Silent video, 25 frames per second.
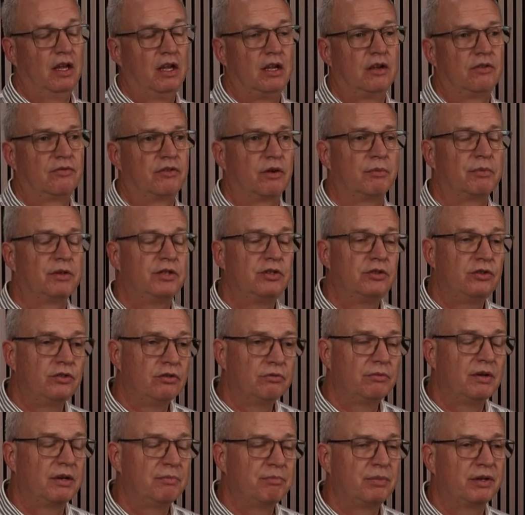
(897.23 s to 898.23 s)
From a
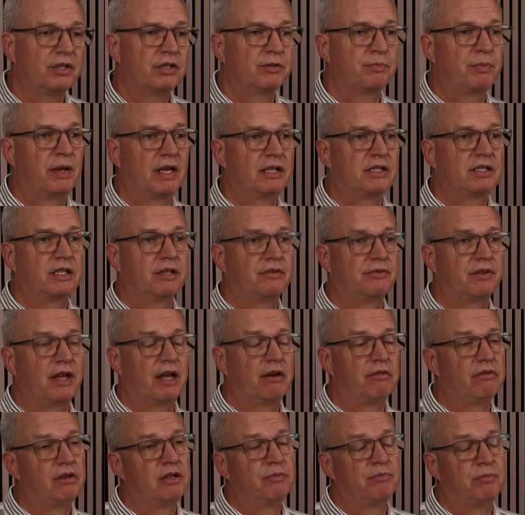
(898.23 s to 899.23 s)
human perspective,
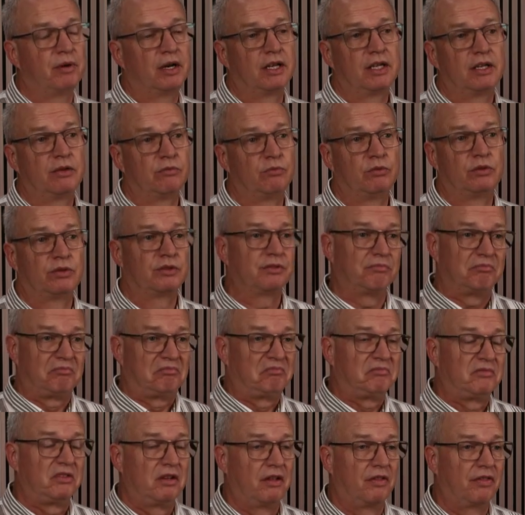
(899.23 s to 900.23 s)
everybody would
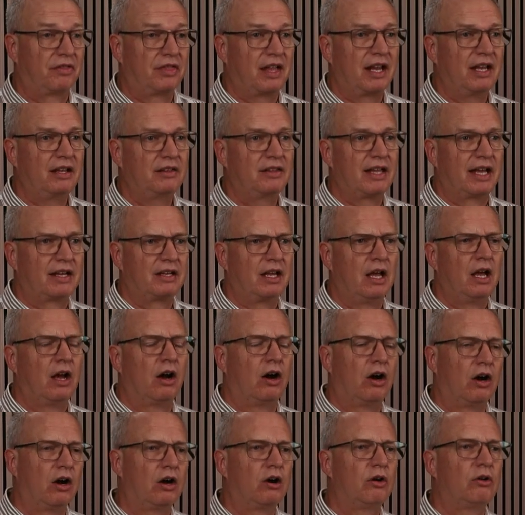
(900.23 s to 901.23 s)
think that,
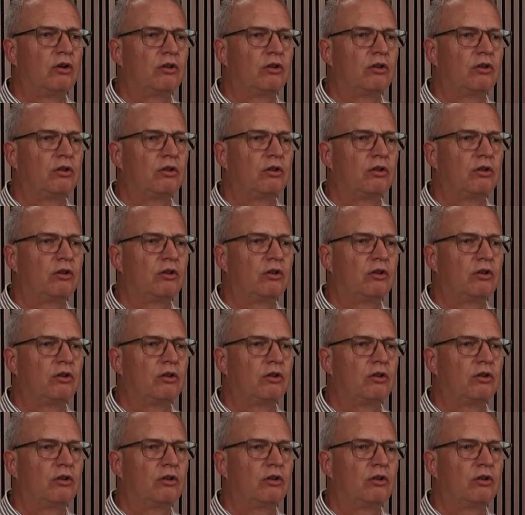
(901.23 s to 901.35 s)
oh,